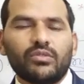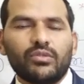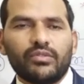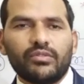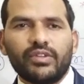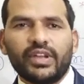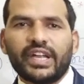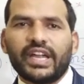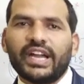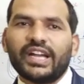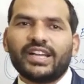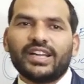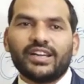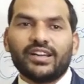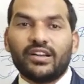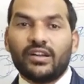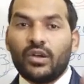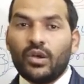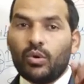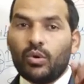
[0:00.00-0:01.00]
We get
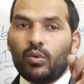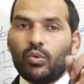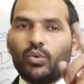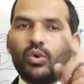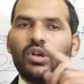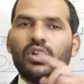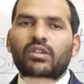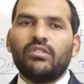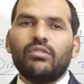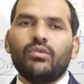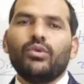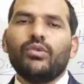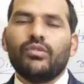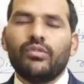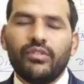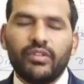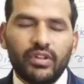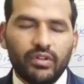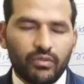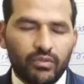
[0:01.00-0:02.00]
only
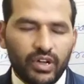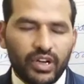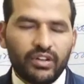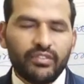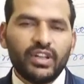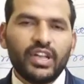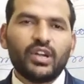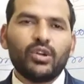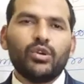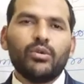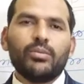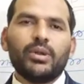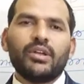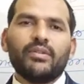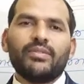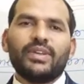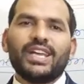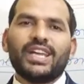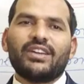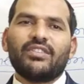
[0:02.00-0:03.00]
one
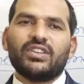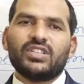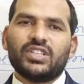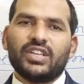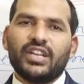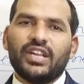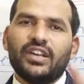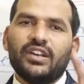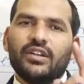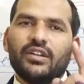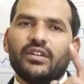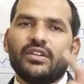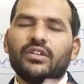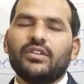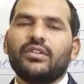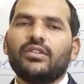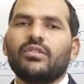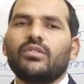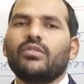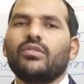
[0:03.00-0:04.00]
equilibrium equation in
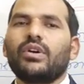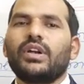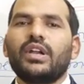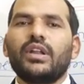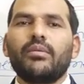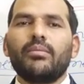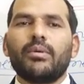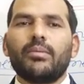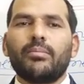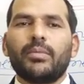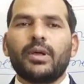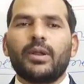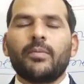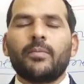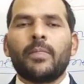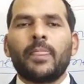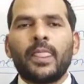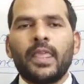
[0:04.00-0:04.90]
1D member.